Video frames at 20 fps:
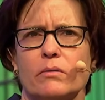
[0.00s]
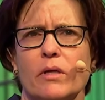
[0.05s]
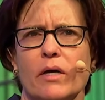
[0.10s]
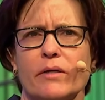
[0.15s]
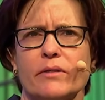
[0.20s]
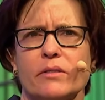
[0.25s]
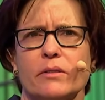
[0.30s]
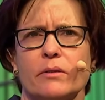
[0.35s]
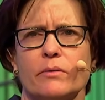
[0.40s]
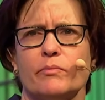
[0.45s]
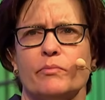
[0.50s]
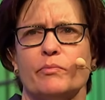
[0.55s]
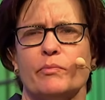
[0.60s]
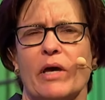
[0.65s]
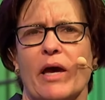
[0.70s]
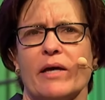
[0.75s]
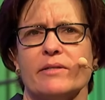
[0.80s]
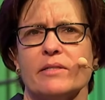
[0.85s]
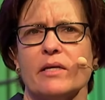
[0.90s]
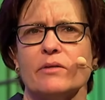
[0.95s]
Not to
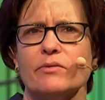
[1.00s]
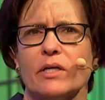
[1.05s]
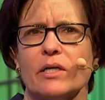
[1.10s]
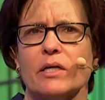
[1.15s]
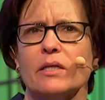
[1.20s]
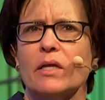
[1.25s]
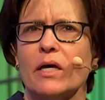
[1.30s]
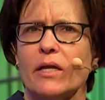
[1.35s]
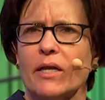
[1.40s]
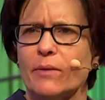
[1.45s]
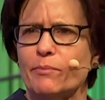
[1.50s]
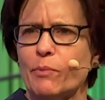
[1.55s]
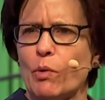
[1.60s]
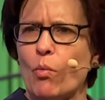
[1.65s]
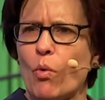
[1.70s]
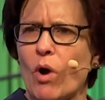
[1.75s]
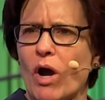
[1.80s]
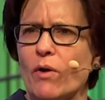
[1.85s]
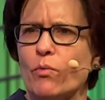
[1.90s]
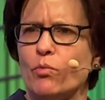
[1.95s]
sound like a Luddite,
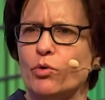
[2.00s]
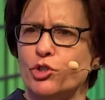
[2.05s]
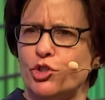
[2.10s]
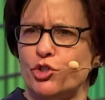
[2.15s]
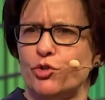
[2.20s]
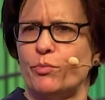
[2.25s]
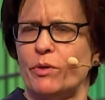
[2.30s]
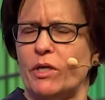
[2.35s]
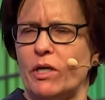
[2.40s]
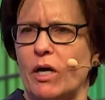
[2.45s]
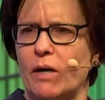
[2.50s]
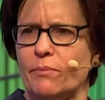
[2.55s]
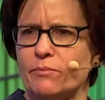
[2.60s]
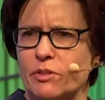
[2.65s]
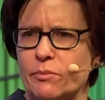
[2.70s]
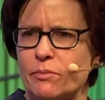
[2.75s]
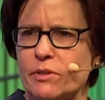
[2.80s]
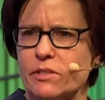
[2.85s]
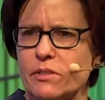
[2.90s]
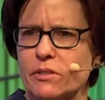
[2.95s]
but why would you be
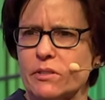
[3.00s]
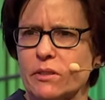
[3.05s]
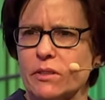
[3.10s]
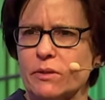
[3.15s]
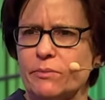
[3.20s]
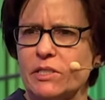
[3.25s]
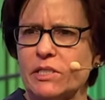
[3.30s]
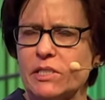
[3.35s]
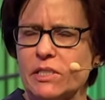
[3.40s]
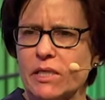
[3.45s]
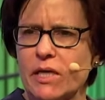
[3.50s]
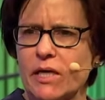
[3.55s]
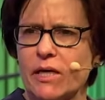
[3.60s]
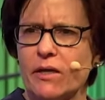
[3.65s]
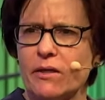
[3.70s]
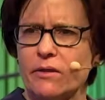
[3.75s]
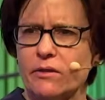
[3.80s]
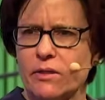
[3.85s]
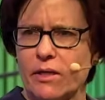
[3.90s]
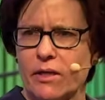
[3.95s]
optimistic? I mean,
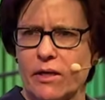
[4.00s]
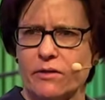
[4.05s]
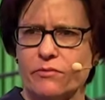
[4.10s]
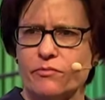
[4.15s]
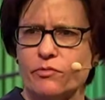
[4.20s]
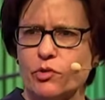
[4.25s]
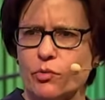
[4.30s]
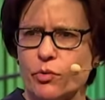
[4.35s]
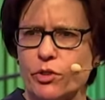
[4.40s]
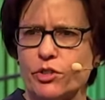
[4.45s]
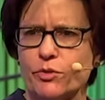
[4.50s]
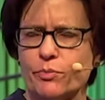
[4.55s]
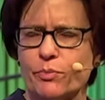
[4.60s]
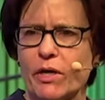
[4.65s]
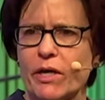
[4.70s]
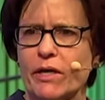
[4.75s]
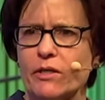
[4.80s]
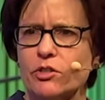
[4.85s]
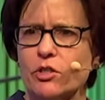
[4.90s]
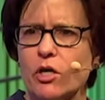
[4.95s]
today the head of Deutsche
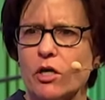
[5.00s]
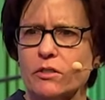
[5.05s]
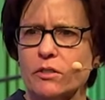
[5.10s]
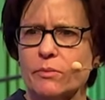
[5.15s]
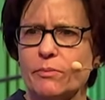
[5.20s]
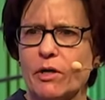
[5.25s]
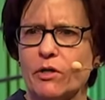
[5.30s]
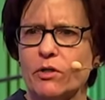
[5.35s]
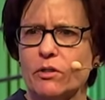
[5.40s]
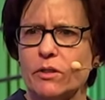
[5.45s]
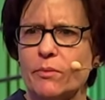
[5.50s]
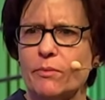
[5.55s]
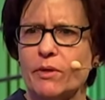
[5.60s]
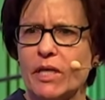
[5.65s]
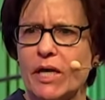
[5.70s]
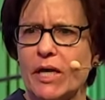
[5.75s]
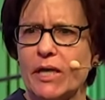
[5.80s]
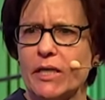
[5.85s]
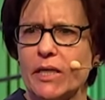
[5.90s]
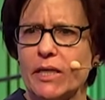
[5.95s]
Bank talked about
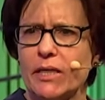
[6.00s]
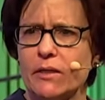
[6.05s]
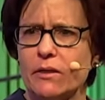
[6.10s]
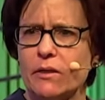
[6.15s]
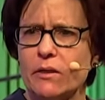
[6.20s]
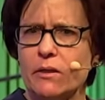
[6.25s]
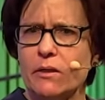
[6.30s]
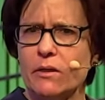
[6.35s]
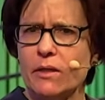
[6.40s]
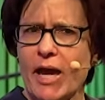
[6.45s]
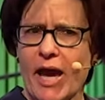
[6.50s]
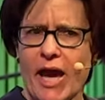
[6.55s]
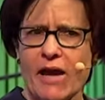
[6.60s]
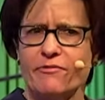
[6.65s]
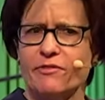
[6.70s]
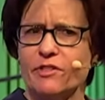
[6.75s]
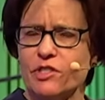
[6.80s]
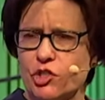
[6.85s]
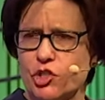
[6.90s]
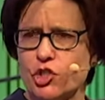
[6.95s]
eliminating
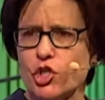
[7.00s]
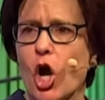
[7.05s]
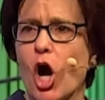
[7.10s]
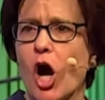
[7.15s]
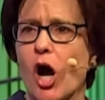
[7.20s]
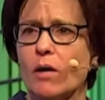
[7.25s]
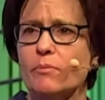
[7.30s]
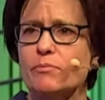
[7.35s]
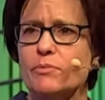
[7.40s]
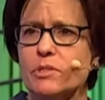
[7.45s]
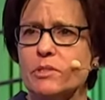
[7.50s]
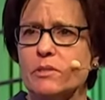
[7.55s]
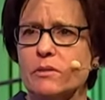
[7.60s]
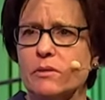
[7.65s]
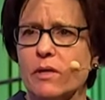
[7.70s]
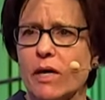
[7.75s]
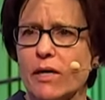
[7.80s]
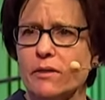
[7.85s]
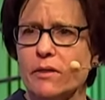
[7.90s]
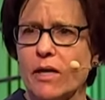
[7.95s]
half its jobs.
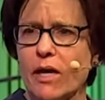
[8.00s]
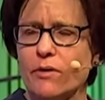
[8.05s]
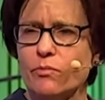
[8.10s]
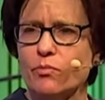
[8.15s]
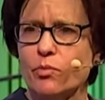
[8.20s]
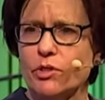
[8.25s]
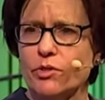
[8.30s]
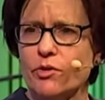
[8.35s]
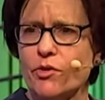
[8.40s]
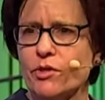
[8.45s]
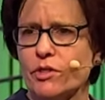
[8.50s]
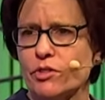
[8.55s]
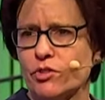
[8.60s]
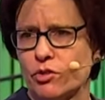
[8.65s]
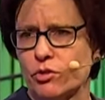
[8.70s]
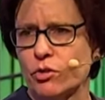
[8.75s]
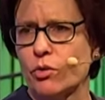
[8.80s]
And, and one of the things you